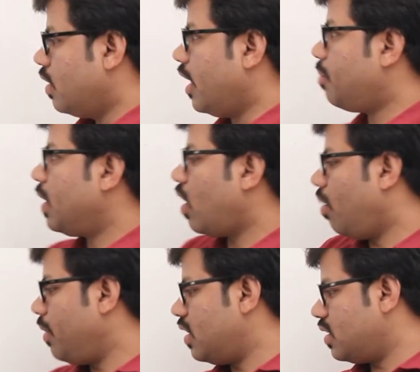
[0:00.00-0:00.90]
Let me
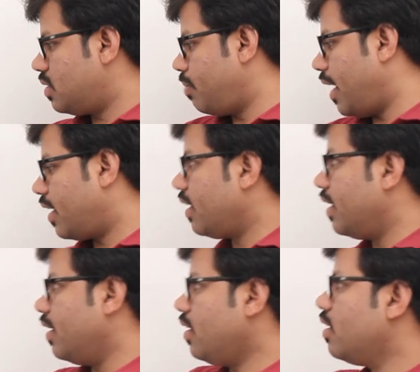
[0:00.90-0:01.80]
copy this pattern
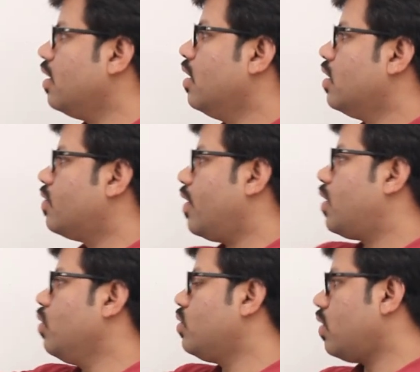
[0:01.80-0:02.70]
here
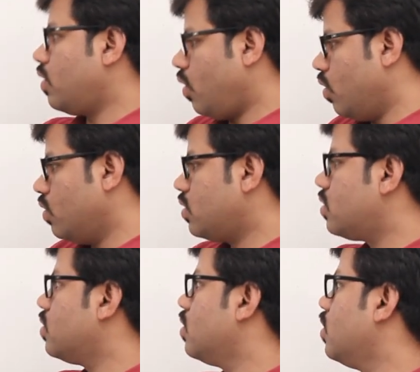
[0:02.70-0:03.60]
for 2000
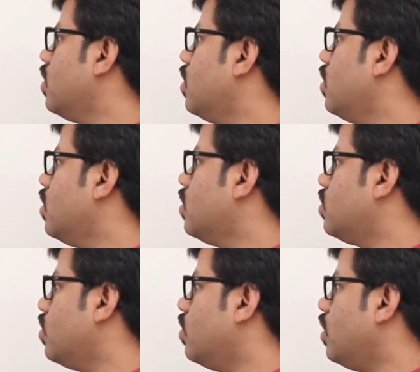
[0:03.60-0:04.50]
hosts.
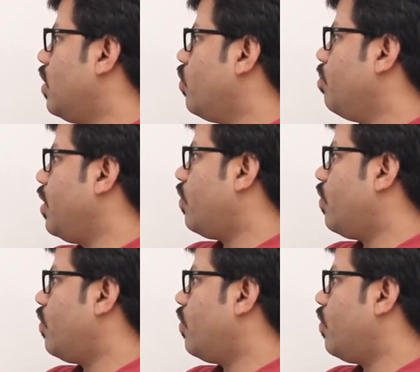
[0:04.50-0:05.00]
So it would be